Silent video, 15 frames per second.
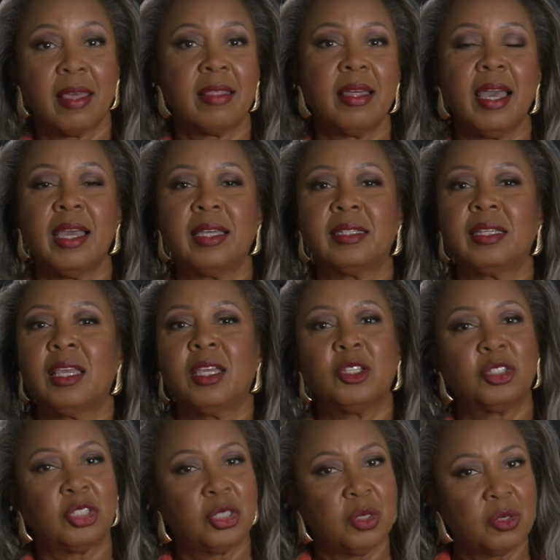Then
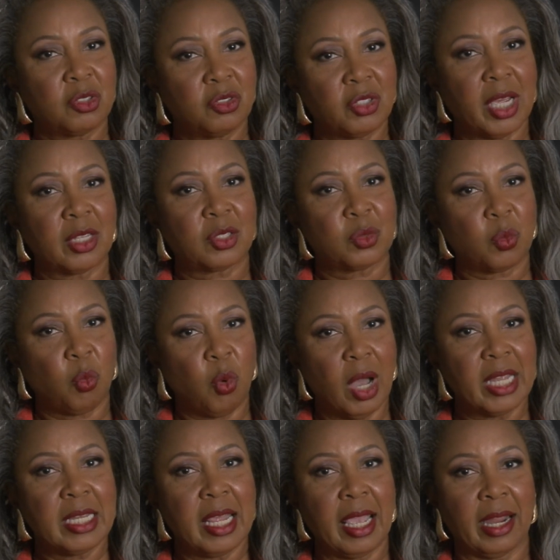choose just
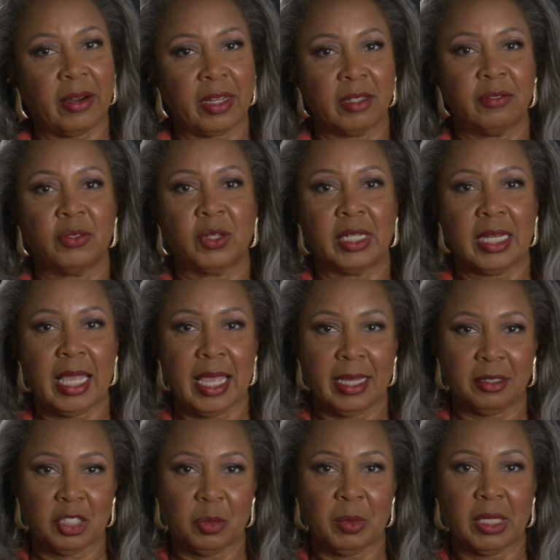one area for
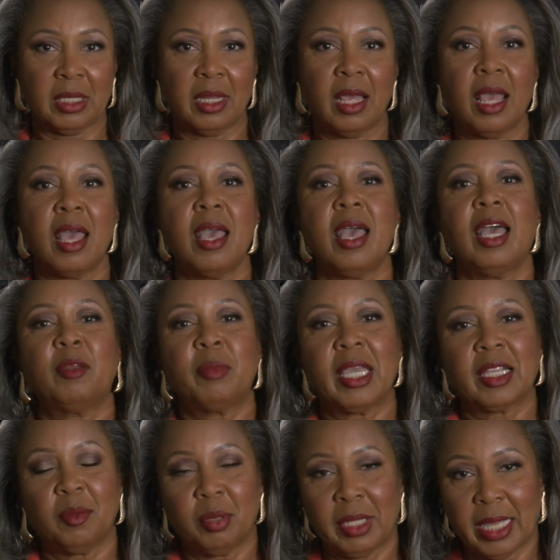enhancement and
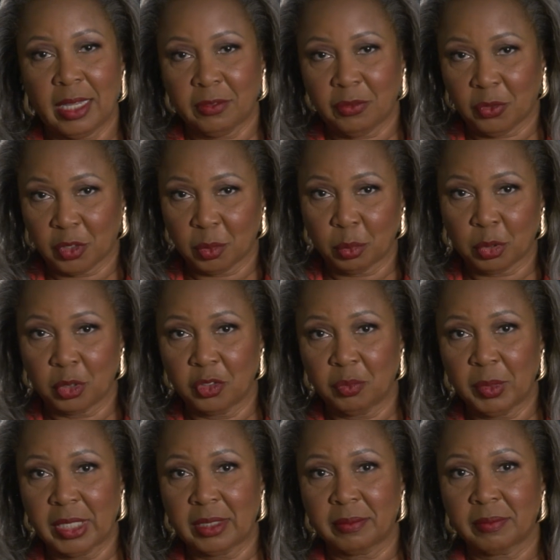make a plan for
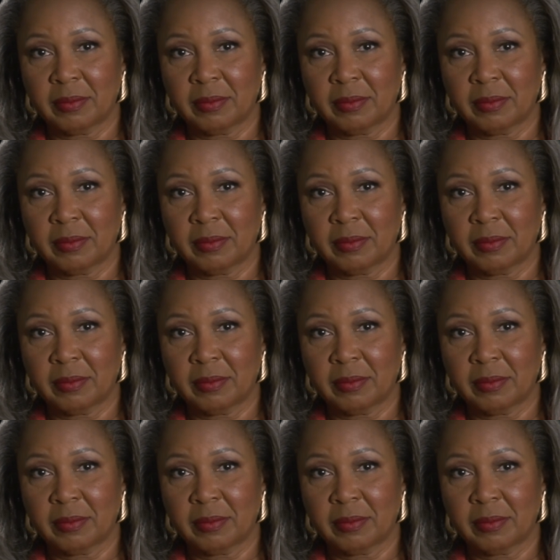improvement.